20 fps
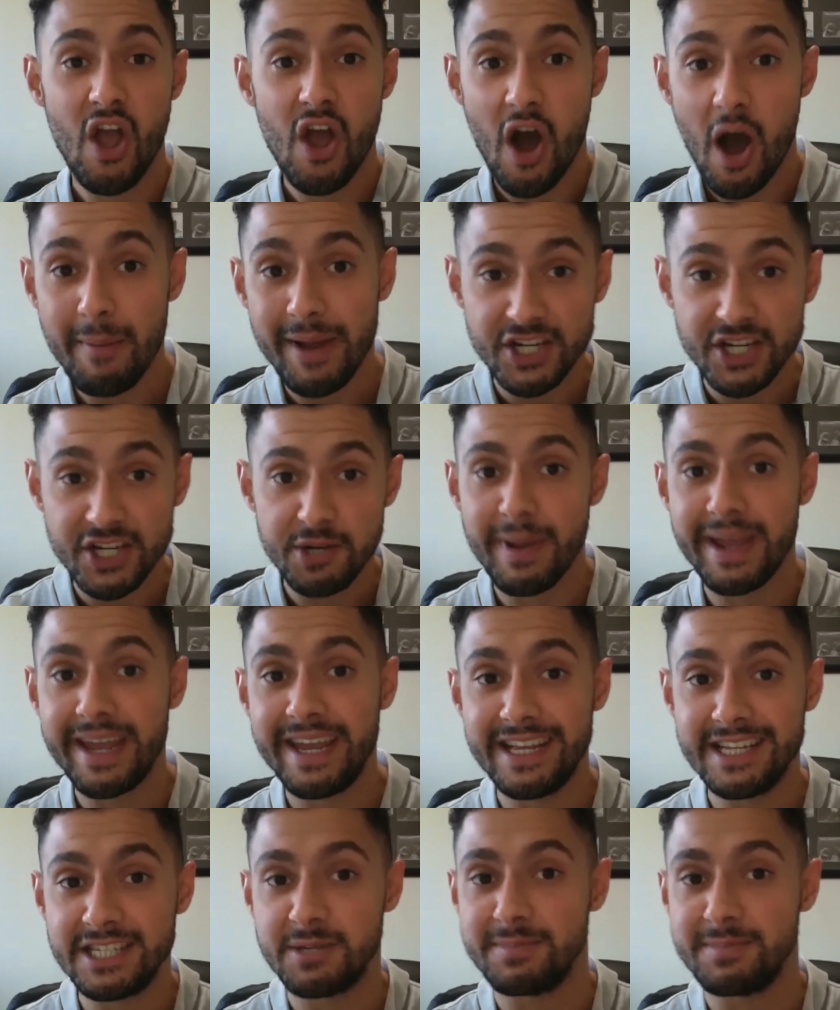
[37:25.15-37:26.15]
I'm actually
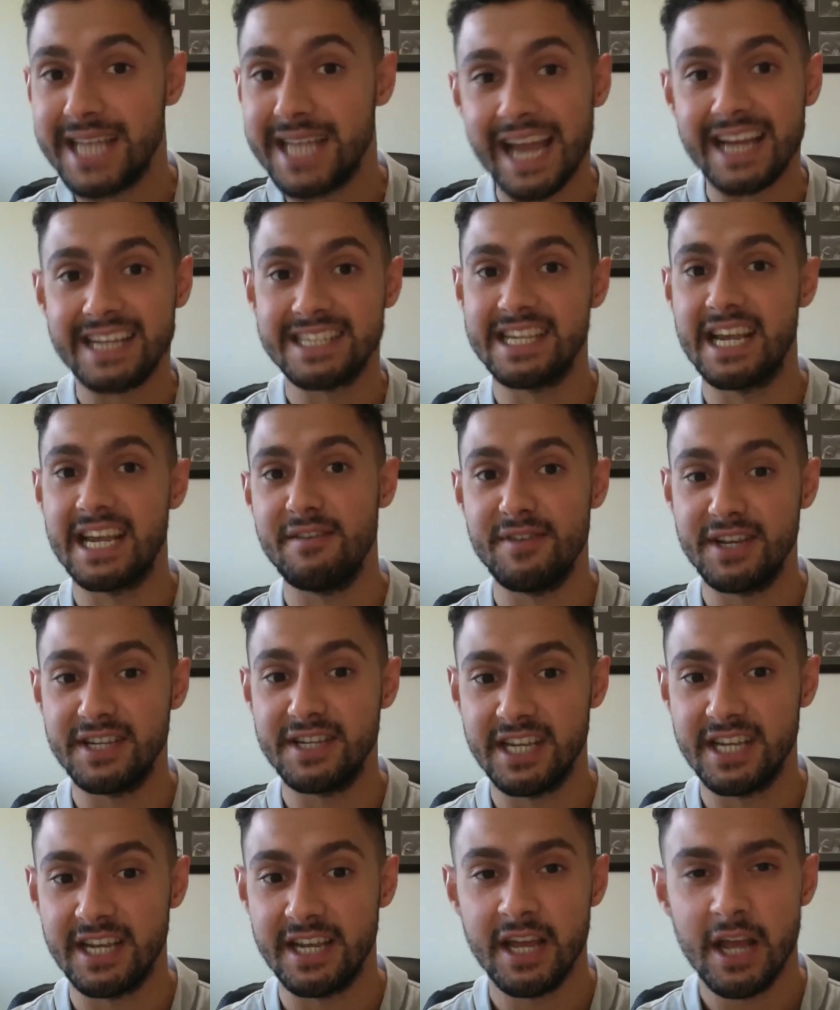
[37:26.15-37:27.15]
making some tax savings
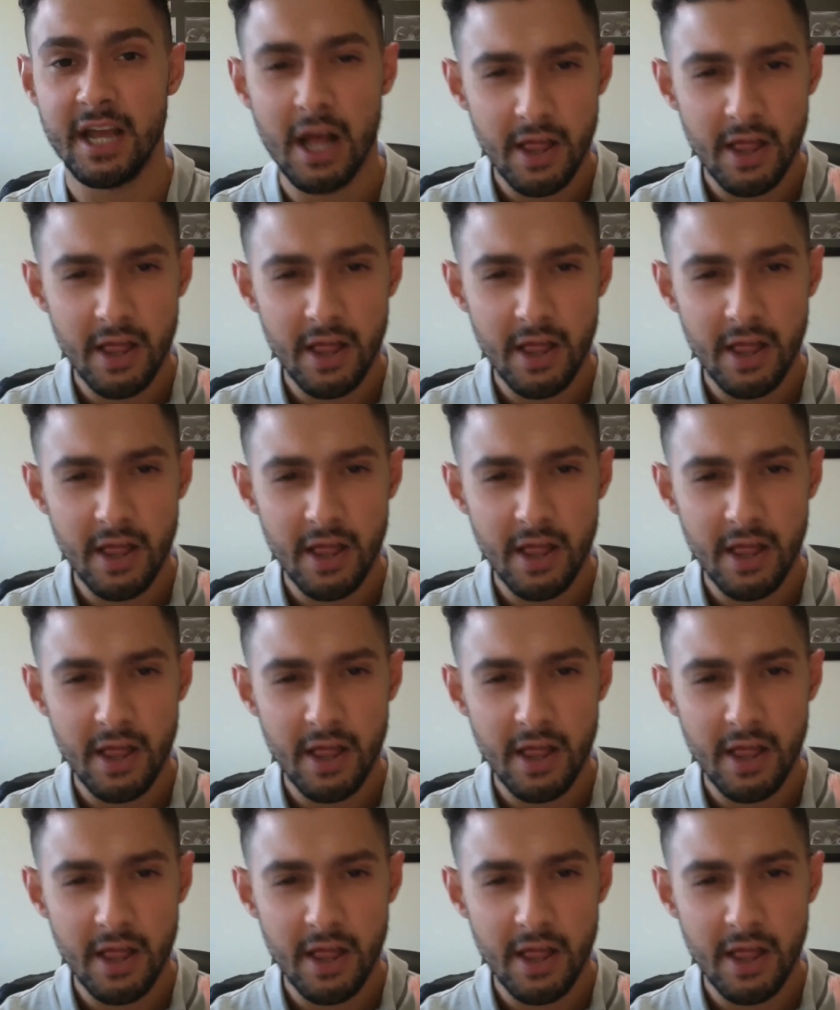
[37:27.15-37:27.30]
here.